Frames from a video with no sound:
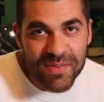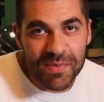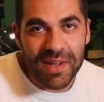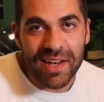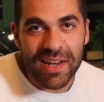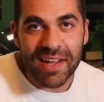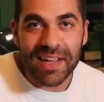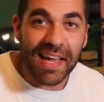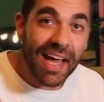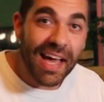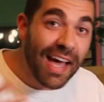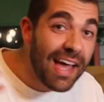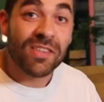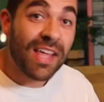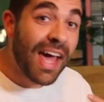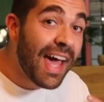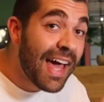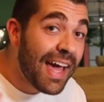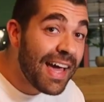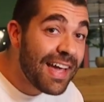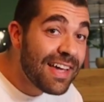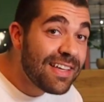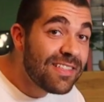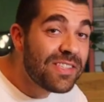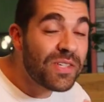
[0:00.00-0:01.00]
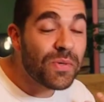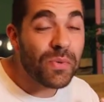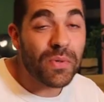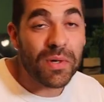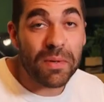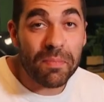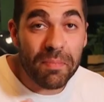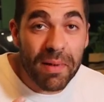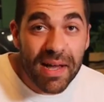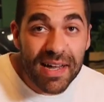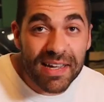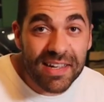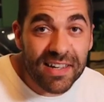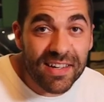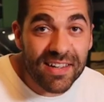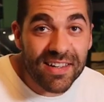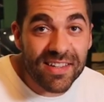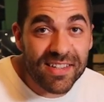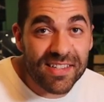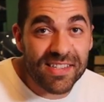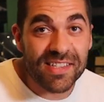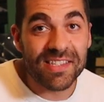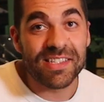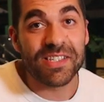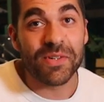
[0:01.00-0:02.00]
and we're like, hey, do you want to back
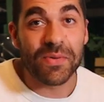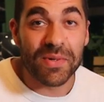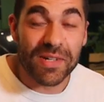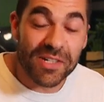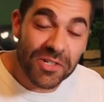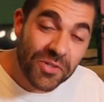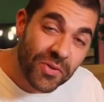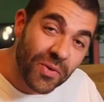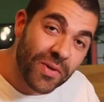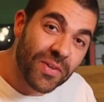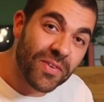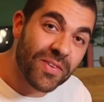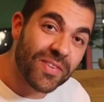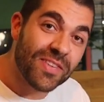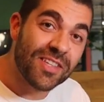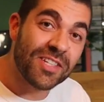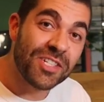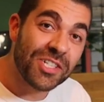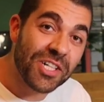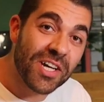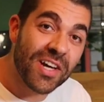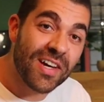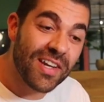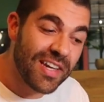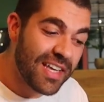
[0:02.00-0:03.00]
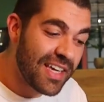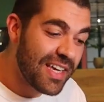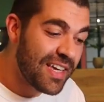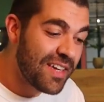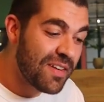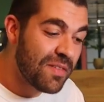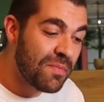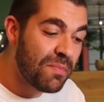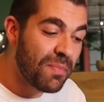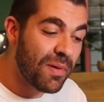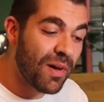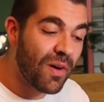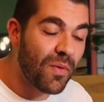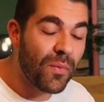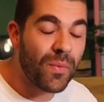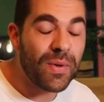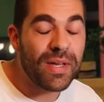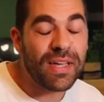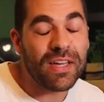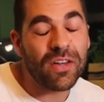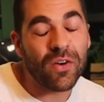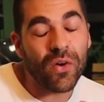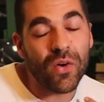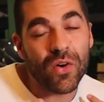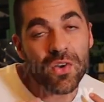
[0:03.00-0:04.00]
us? Do you want to join on the journey? But
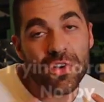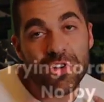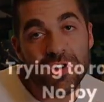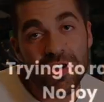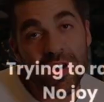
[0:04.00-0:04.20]
we got